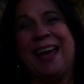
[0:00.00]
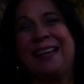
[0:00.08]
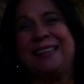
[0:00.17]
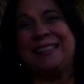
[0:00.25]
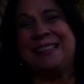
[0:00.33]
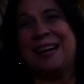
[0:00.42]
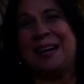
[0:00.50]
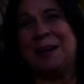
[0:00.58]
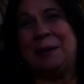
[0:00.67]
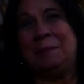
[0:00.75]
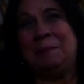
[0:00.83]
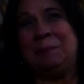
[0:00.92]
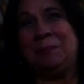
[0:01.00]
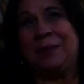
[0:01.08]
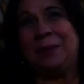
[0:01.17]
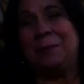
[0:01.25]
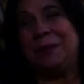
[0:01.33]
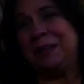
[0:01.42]
and um,
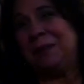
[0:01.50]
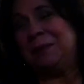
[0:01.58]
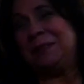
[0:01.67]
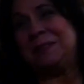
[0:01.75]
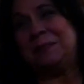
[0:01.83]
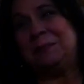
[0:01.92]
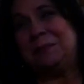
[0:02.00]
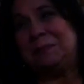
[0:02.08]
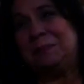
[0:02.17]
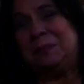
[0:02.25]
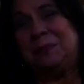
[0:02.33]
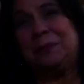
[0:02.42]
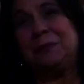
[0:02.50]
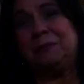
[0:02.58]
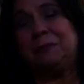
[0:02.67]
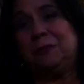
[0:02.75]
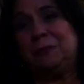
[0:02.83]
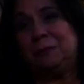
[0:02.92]
Comerio is a
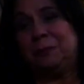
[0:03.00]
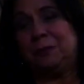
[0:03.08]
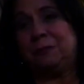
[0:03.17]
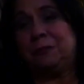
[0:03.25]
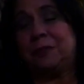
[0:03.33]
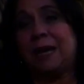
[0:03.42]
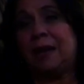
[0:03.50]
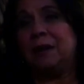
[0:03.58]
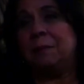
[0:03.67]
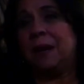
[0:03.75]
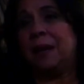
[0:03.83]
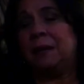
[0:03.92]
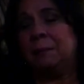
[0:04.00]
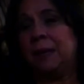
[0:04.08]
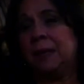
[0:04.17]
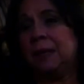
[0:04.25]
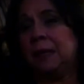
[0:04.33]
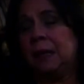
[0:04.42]
beautiful, beautiful town, and
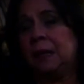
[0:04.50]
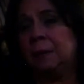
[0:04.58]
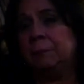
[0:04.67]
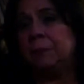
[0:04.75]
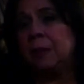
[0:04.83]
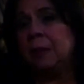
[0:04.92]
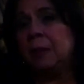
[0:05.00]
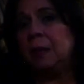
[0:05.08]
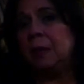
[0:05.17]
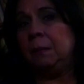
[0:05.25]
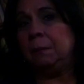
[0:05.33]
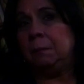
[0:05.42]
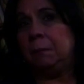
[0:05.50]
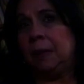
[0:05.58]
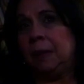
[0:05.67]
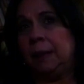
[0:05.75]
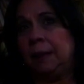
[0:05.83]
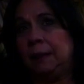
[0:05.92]
my, um,
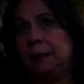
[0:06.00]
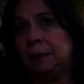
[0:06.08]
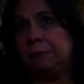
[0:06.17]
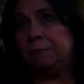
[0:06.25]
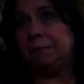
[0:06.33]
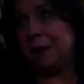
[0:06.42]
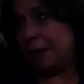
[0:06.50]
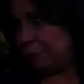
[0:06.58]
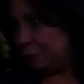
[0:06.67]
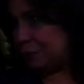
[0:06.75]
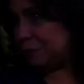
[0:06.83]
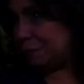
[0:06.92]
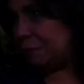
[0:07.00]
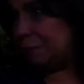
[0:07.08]
my father's